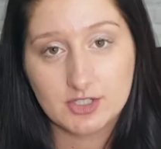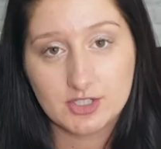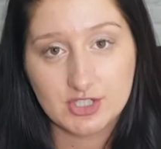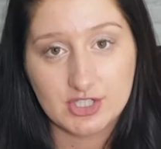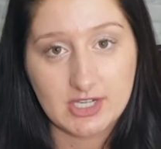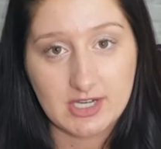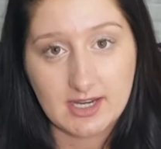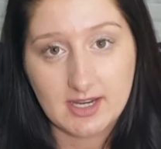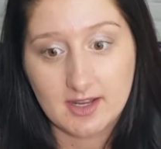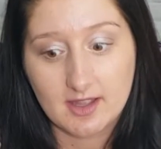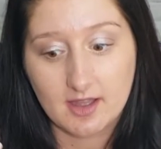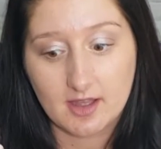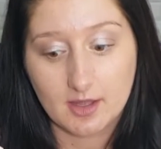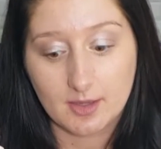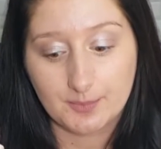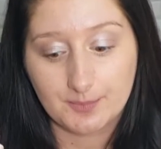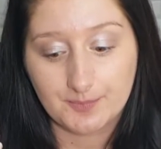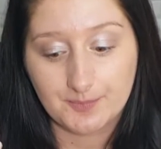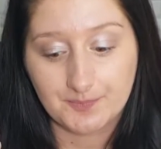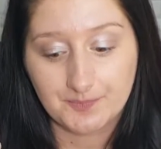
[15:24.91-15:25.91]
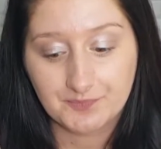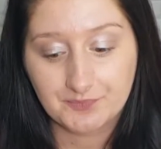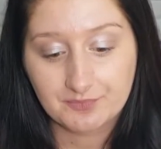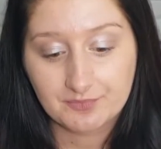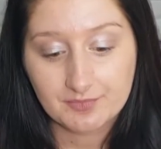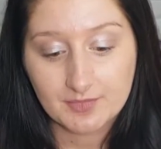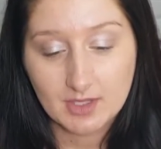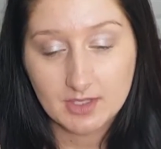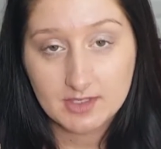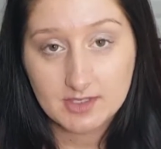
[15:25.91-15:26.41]
She
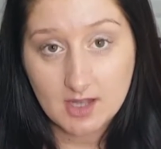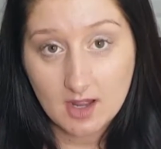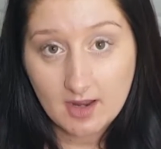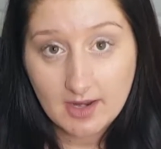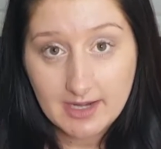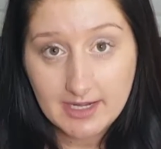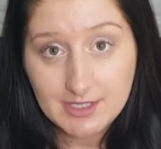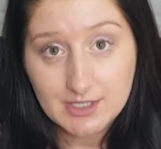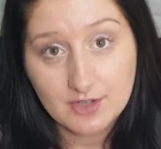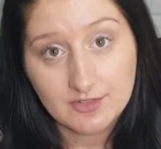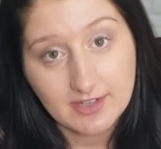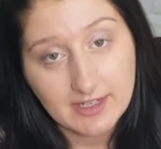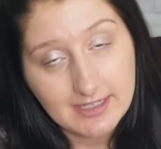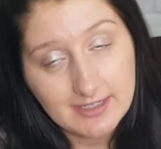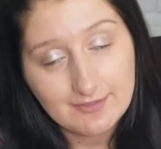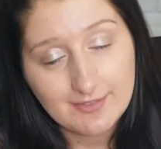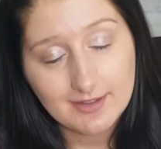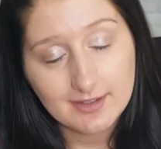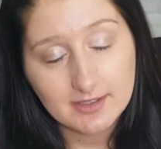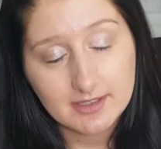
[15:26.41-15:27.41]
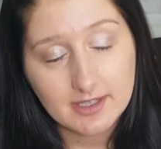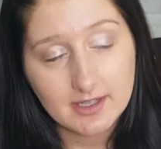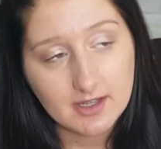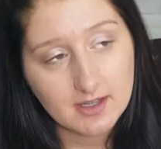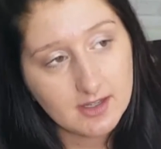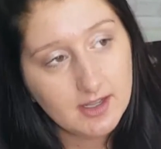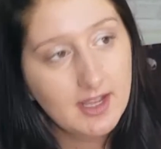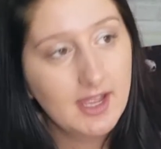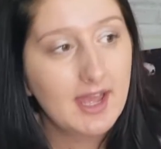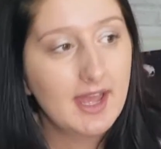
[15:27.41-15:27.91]
died of kidney
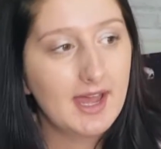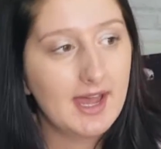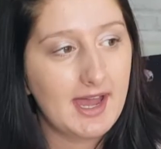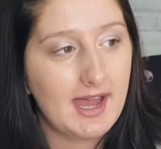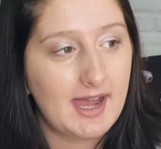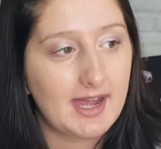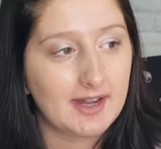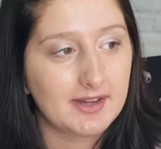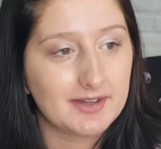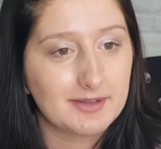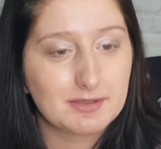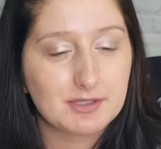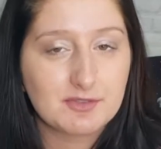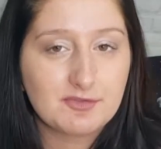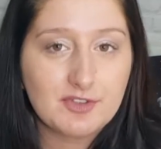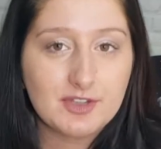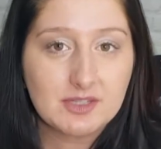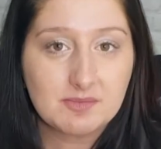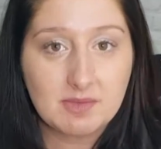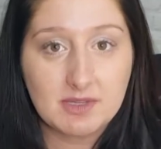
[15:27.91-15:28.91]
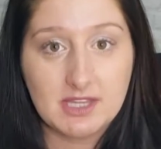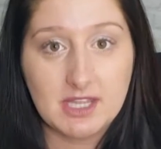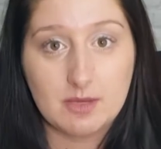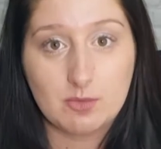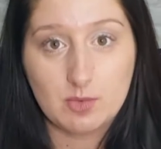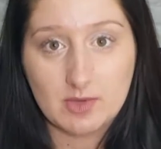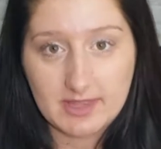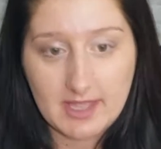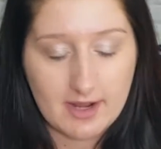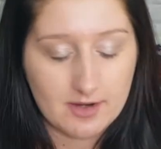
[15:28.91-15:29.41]
failure, and it was the first birthday
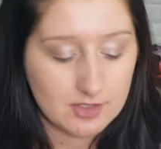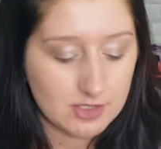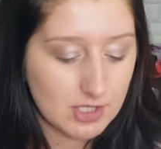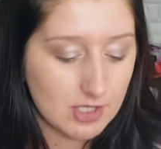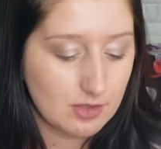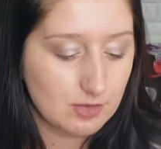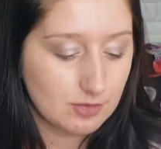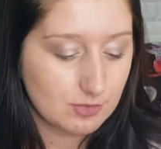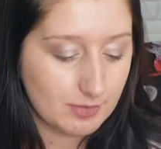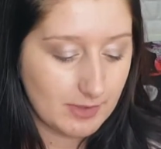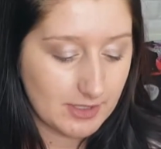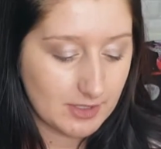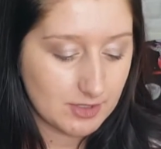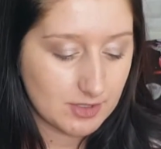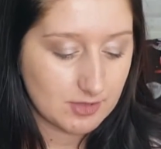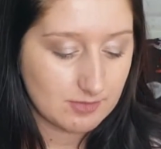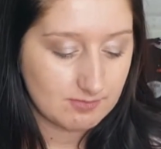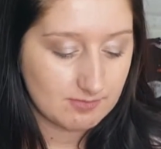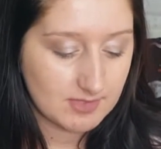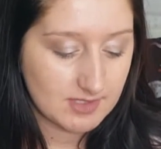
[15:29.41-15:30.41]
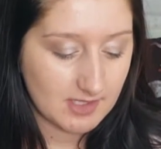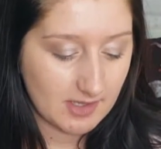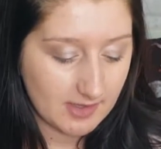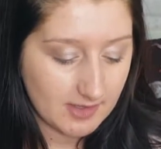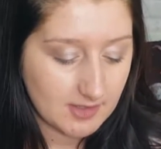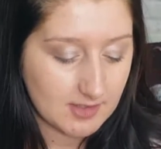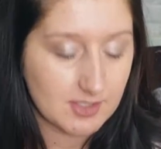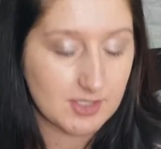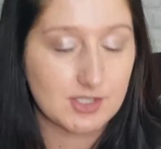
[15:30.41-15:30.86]
without Jode, which sucks.